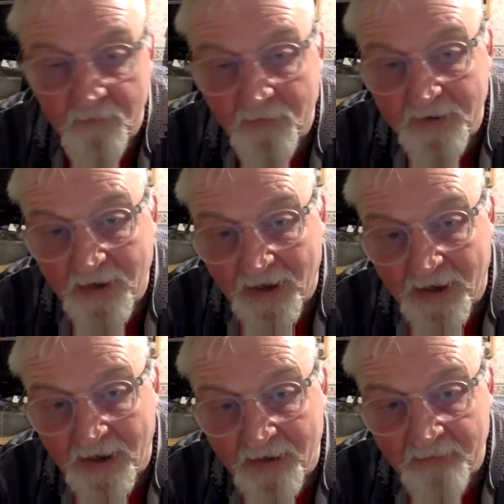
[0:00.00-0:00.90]
we
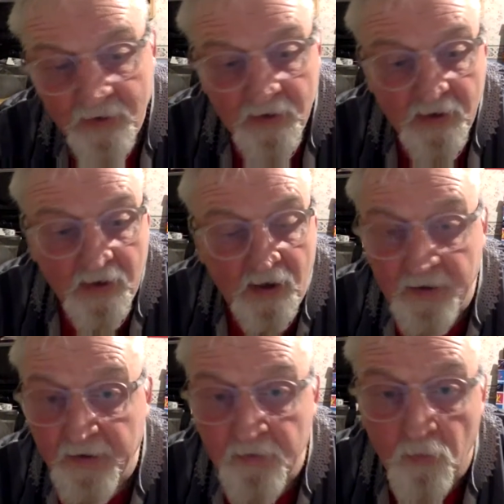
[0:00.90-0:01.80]
have, and
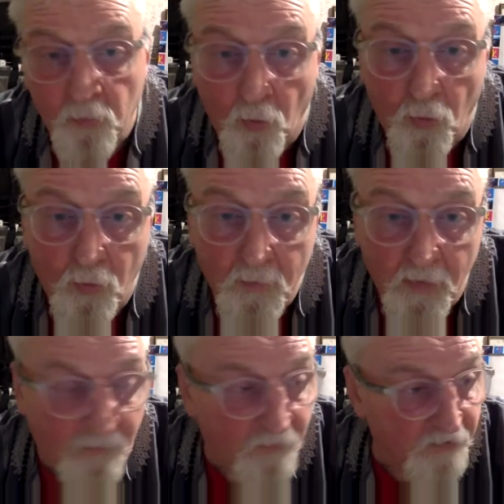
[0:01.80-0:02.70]
in a warm,
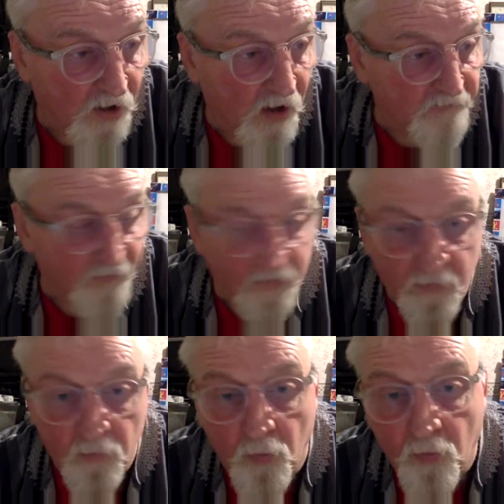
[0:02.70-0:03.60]
in a
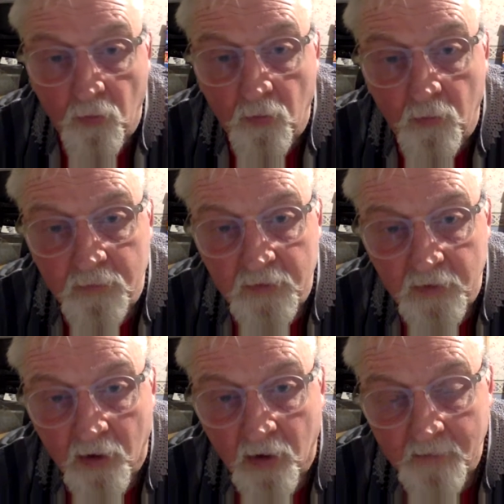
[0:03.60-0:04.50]
warm
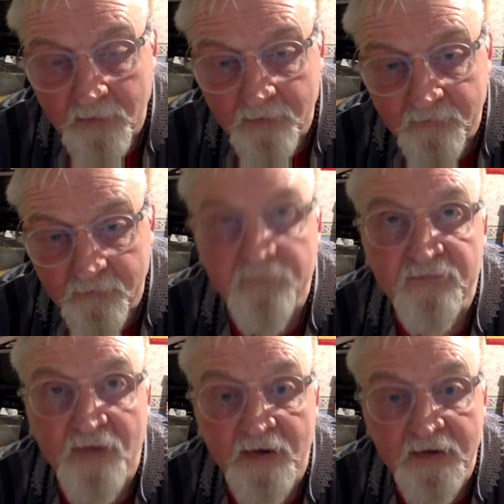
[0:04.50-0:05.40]
climate, it's
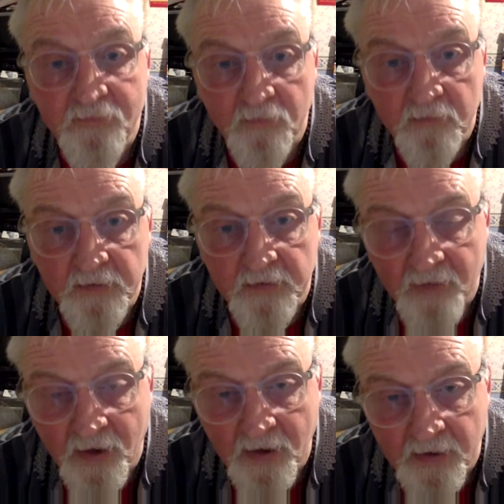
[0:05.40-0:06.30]
sunny during the
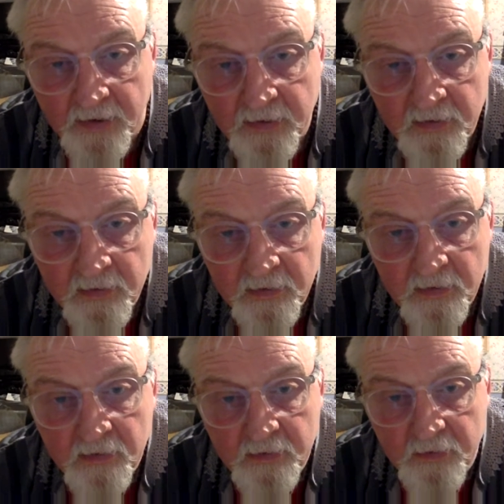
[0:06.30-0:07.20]
day,
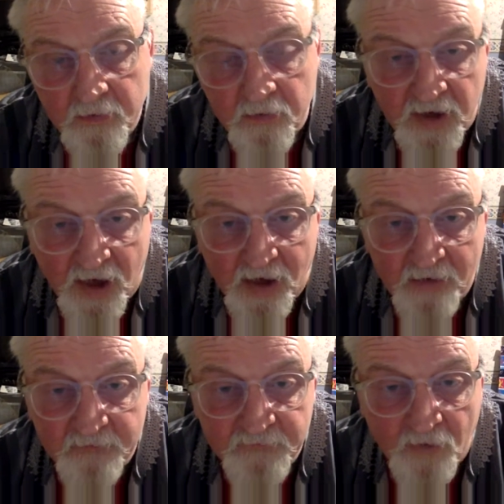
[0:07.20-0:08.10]
you could get a
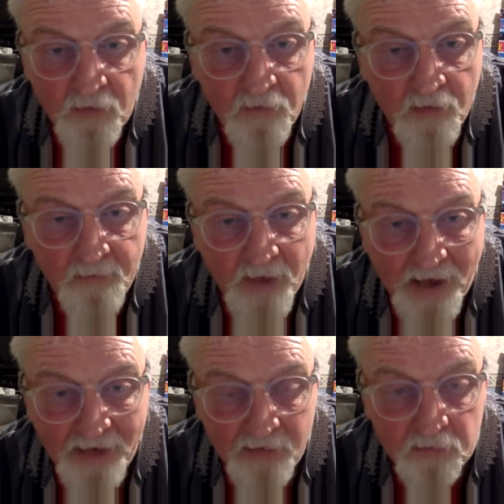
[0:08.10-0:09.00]
solar
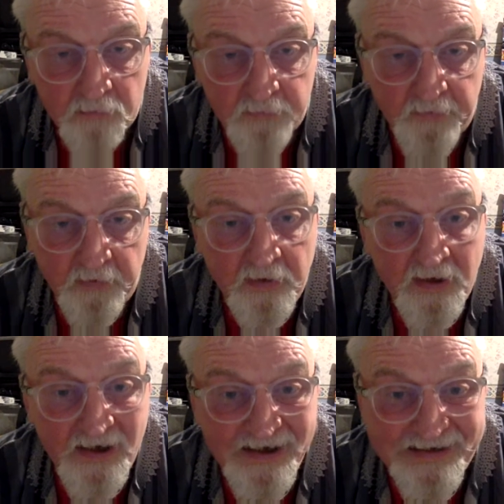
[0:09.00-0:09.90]
panelled
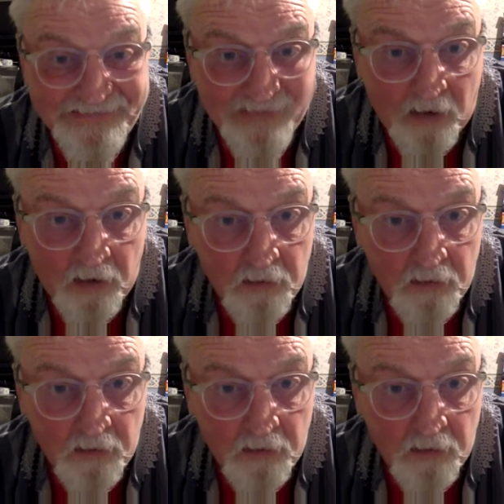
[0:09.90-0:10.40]
heater.